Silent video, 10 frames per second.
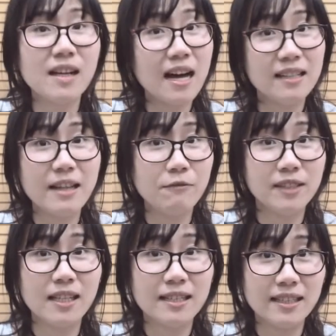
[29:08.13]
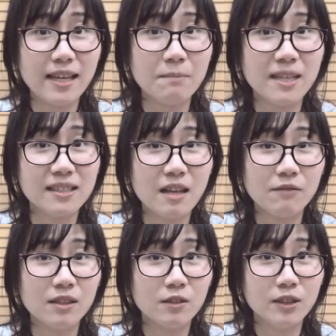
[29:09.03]
definitely gonna get
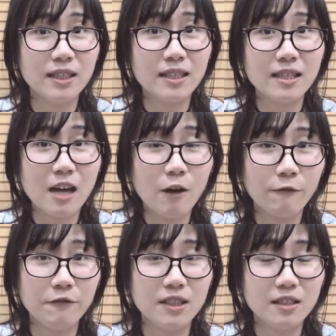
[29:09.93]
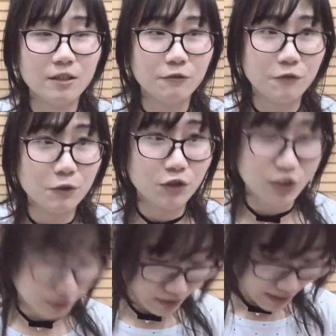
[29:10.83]
myself a Lolita outfit in the future.